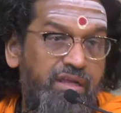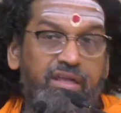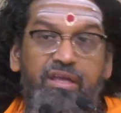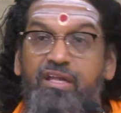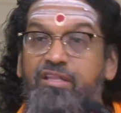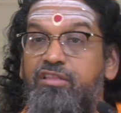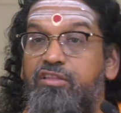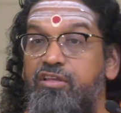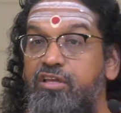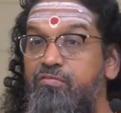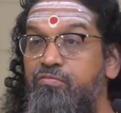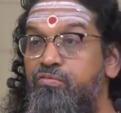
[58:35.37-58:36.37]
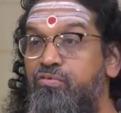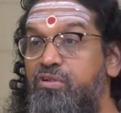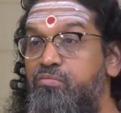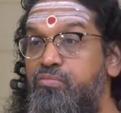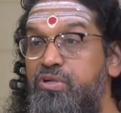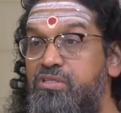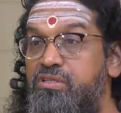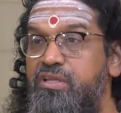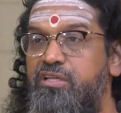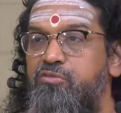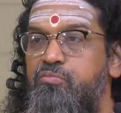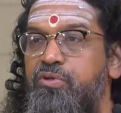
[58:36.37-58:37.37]
And therefore a person
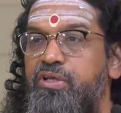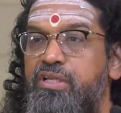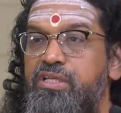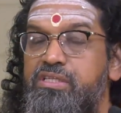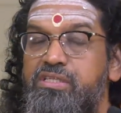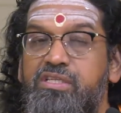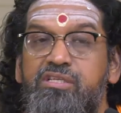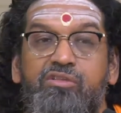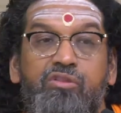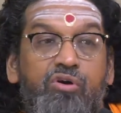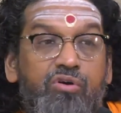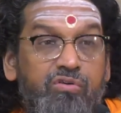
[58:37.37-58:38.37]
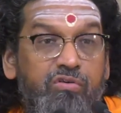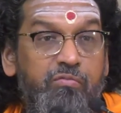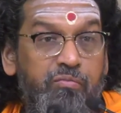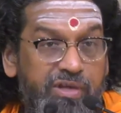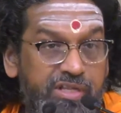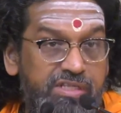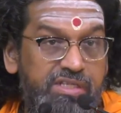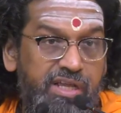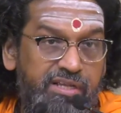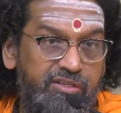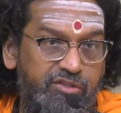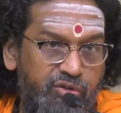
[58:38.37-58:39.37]
experiences lot of bliss
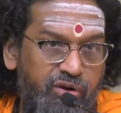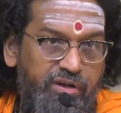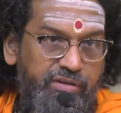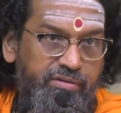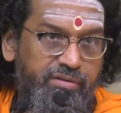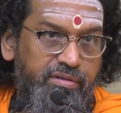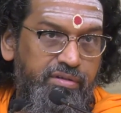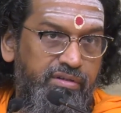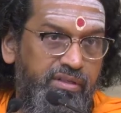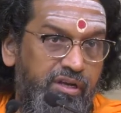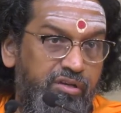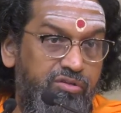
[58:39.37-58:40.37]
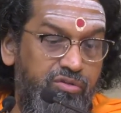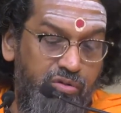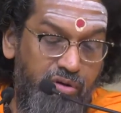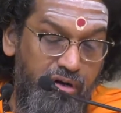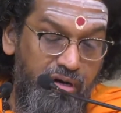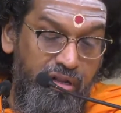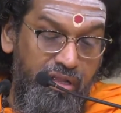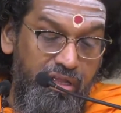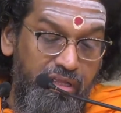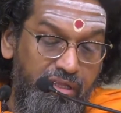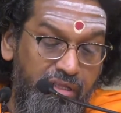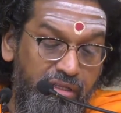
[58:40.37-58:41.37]
and joy. That is called
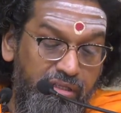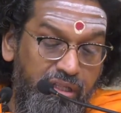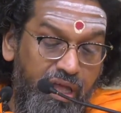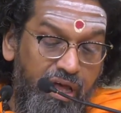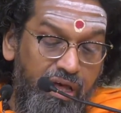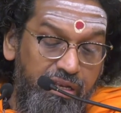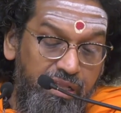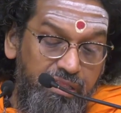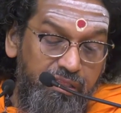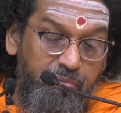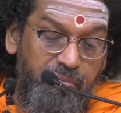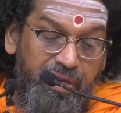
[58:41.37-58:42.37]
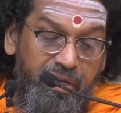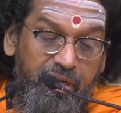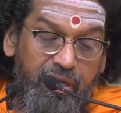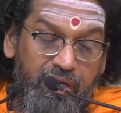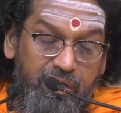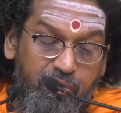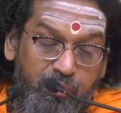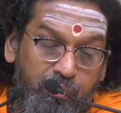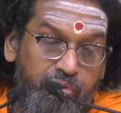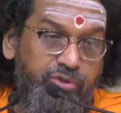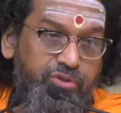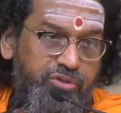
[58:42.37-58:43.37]
Anandmay
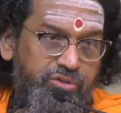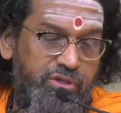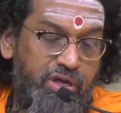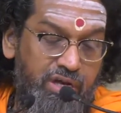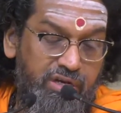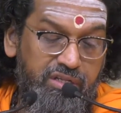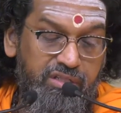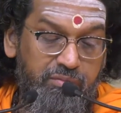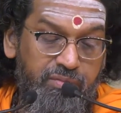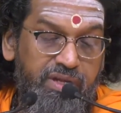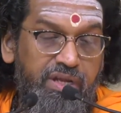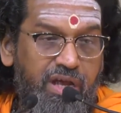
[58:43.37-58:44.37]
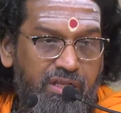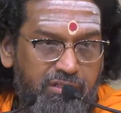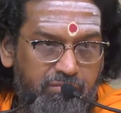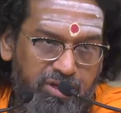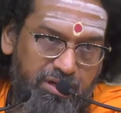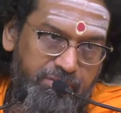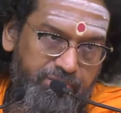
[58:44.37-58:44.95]
Kosh, Anandmay Atma.